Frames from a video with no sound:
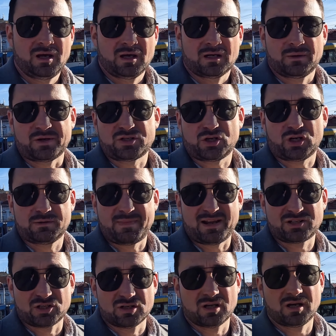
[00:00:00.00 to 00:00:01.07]
Now as you could
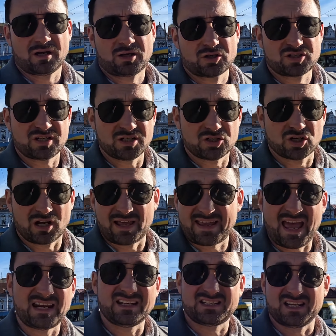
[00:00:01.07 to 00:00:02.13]
imagine, Kosice, like
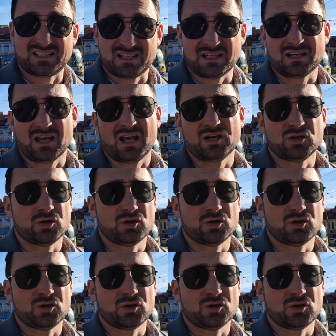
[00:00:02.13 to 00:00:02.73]
any city in